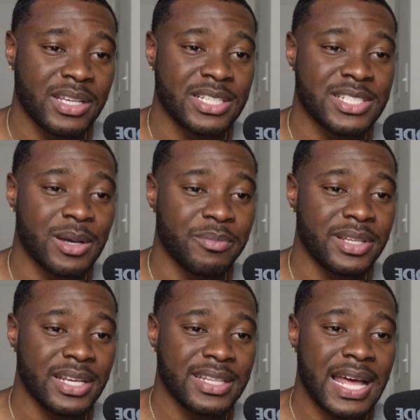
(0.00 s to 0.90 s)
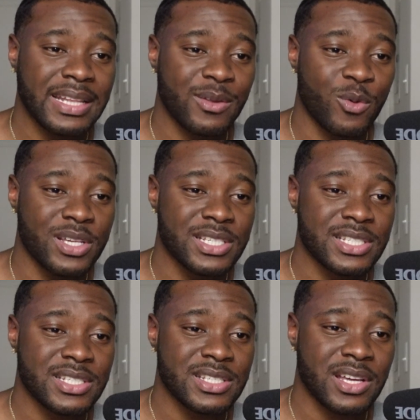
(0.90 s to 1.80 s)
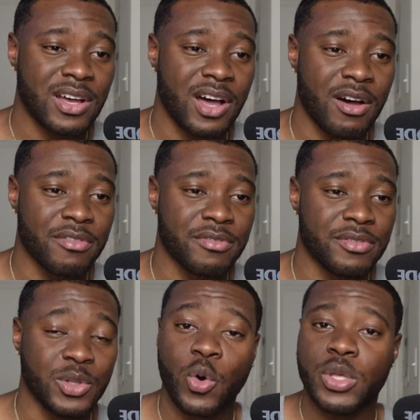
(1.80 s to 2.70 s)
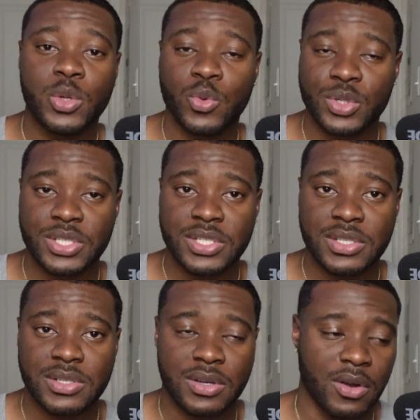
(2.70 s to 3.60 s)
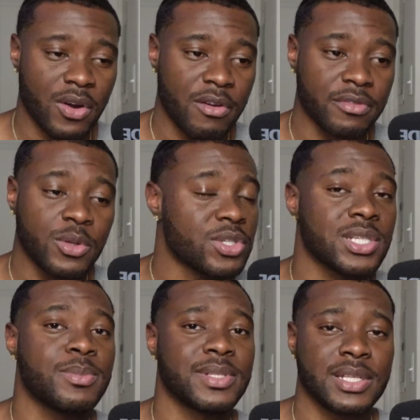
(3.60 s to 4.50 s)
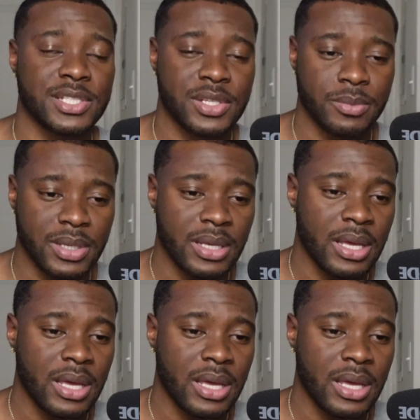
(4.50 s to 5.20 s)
Something that was of no use or of no substance to me